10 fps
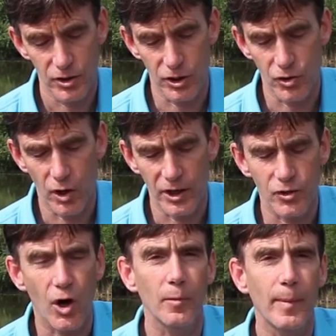to try a
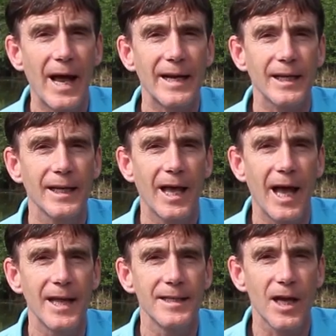trial pack,
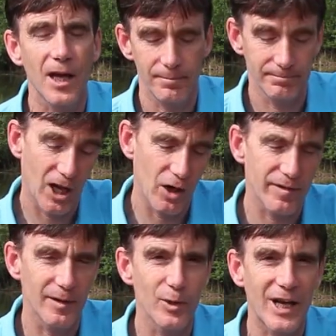and
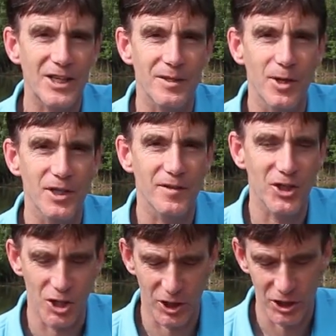hopefully we'll catch some nice
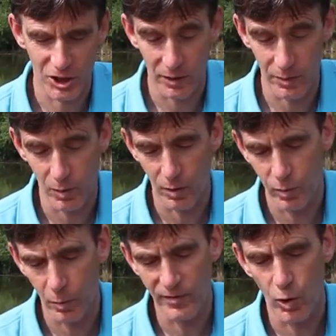fish and I can show you what
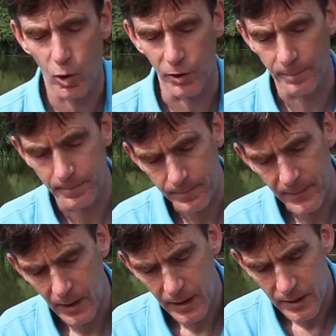we've caught on them.
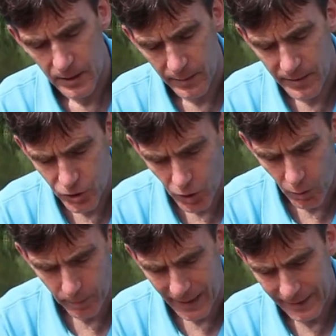So in the
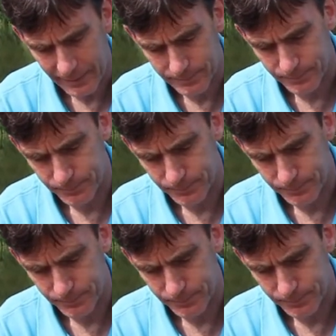trial pack,